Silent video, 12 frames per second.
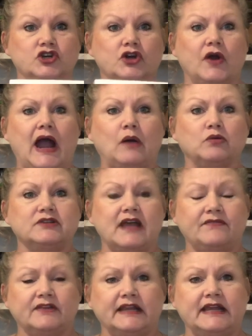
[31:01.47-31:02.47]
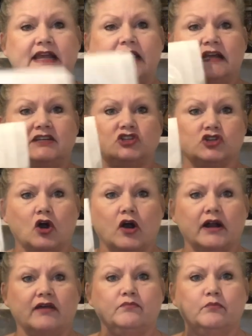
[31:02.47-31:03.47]
year, I will definitely get a
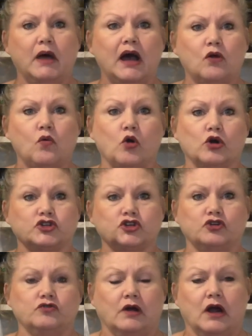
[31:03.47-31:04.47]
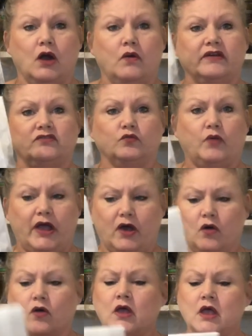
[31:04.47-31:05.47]
start of mugwort to grow as
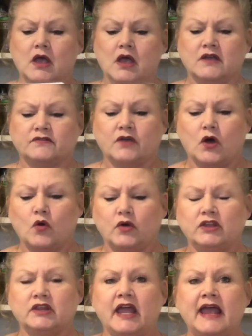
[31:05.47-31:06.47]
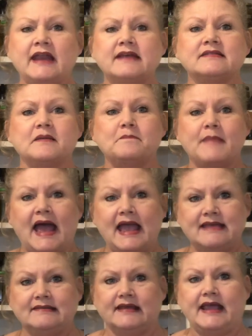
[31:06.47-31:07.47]
well. So it is
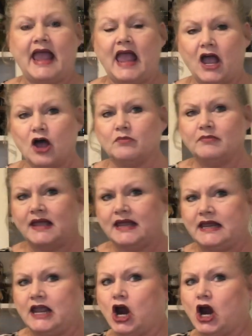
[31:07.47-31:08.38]
amazing how many